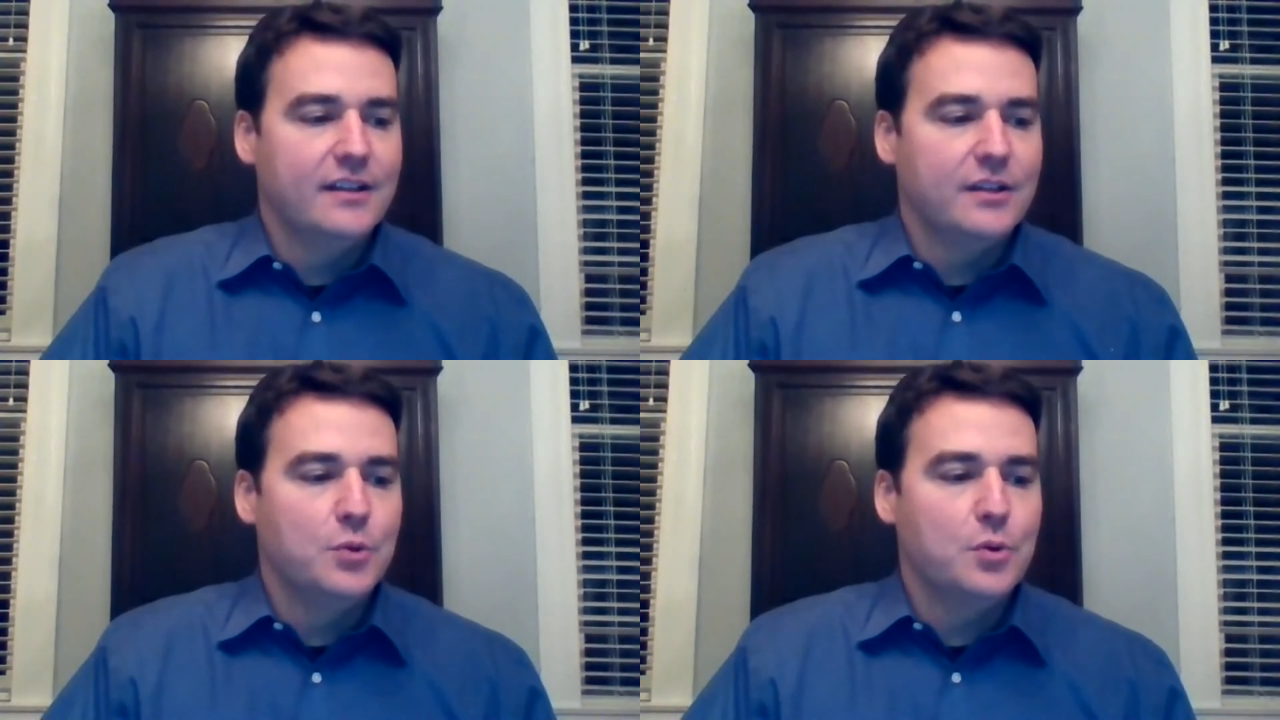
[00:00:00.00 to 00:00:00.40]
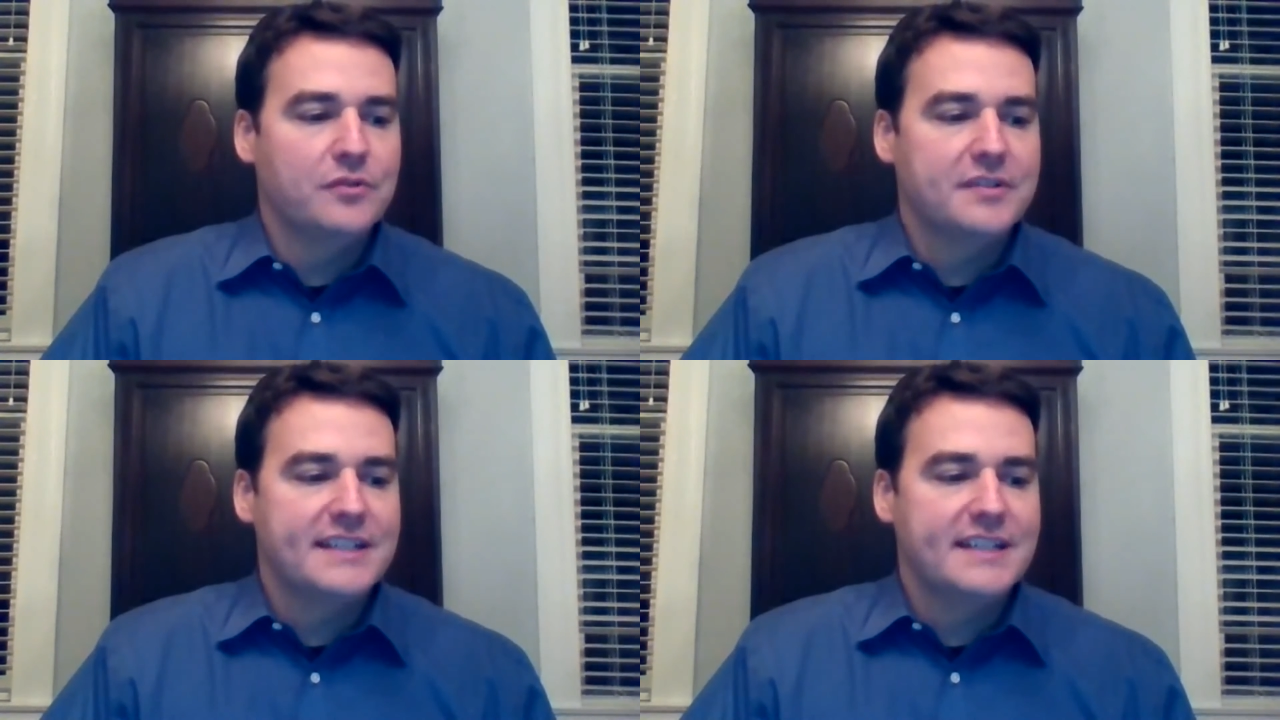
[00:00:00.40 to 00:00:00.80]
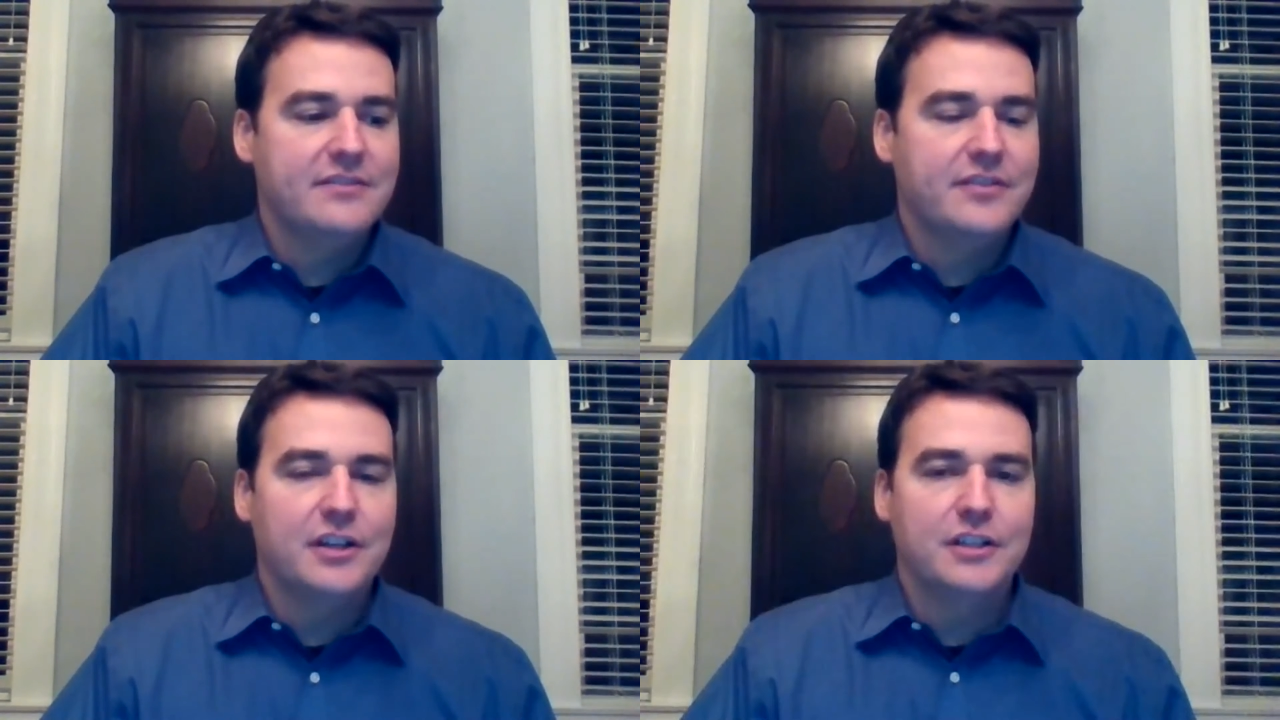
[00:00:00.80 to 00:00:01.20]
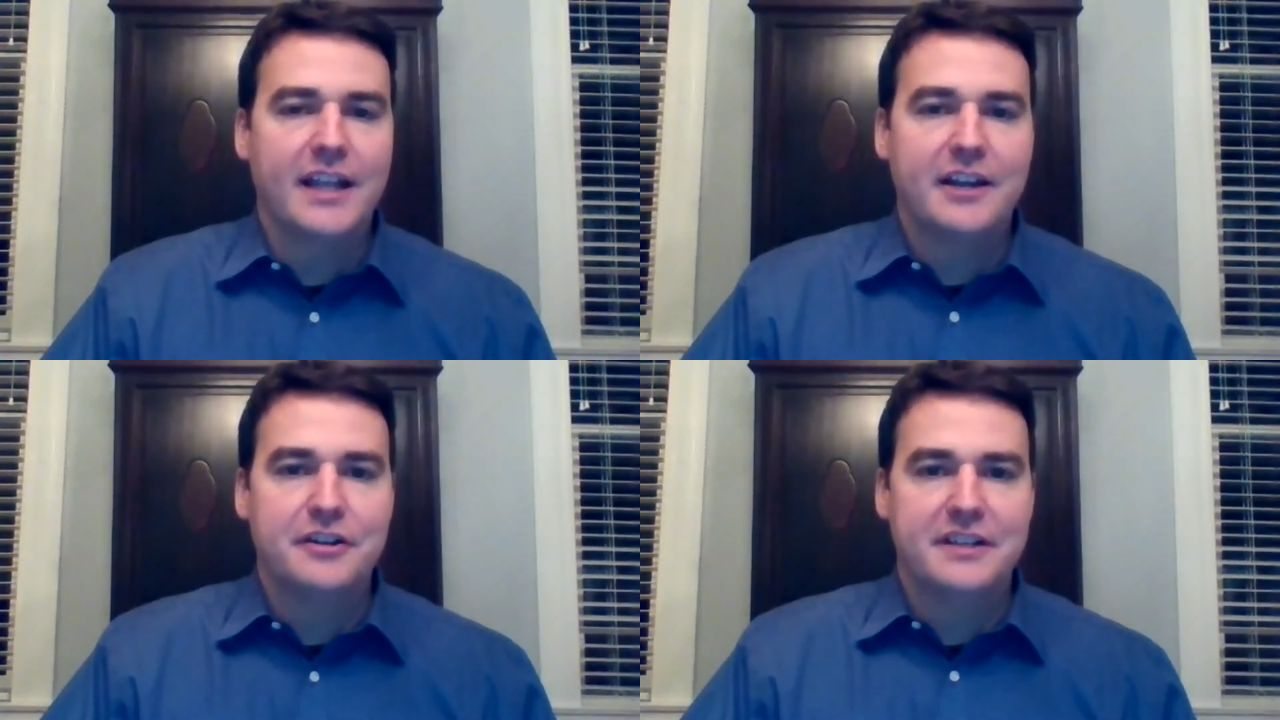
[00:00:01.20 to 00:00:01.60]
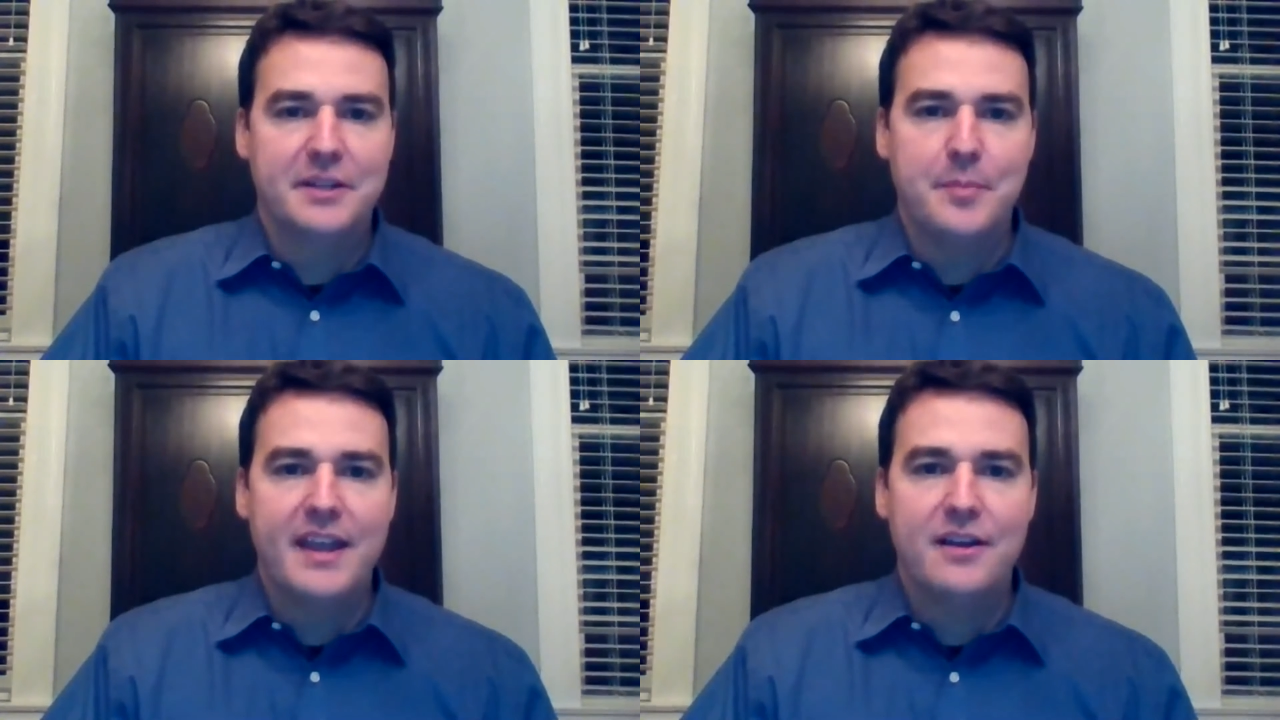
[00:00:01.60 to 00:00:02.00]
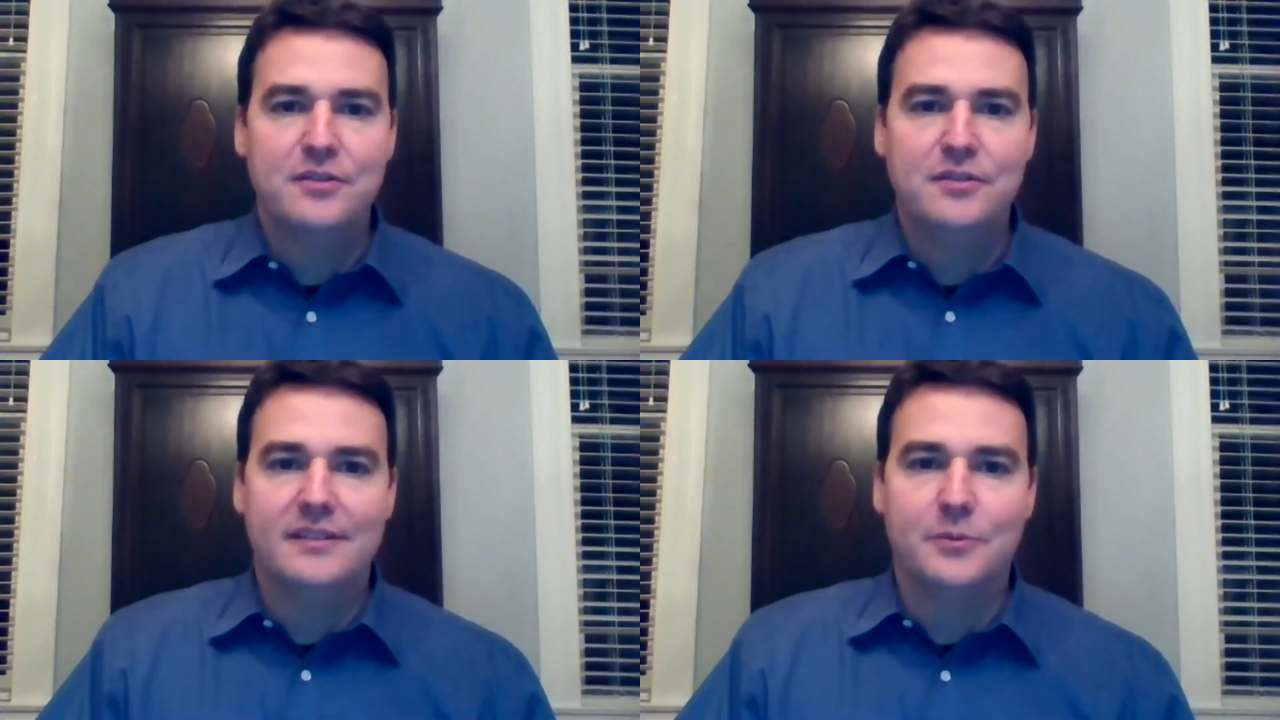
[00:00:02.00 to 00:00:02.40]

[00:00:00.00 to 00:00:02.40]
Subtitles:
You will receive a letter in the mail.